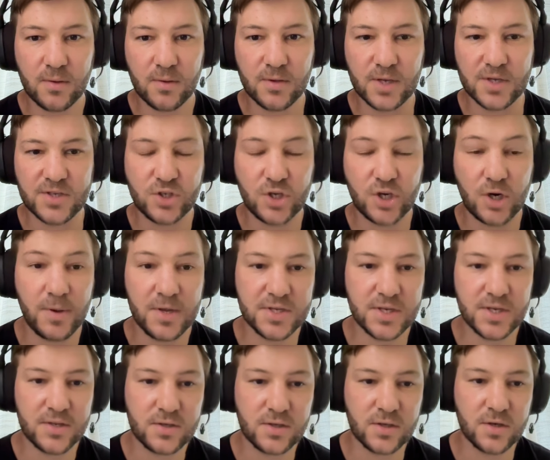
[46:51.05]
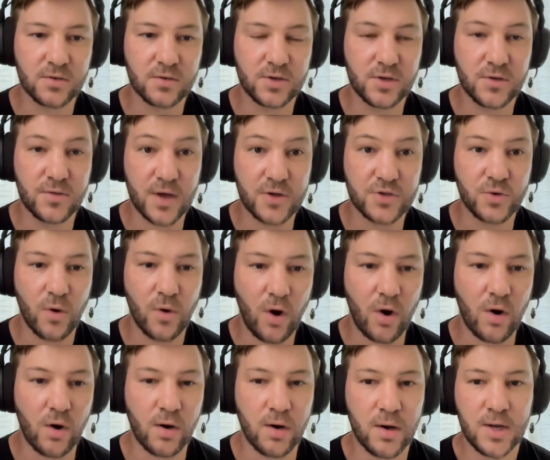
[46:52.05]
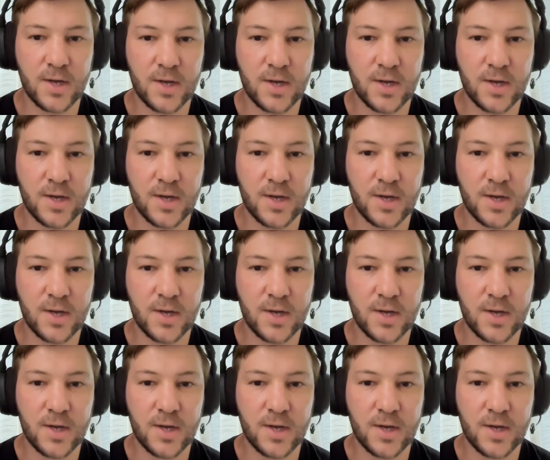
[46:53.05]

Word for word: distributes it to those who are.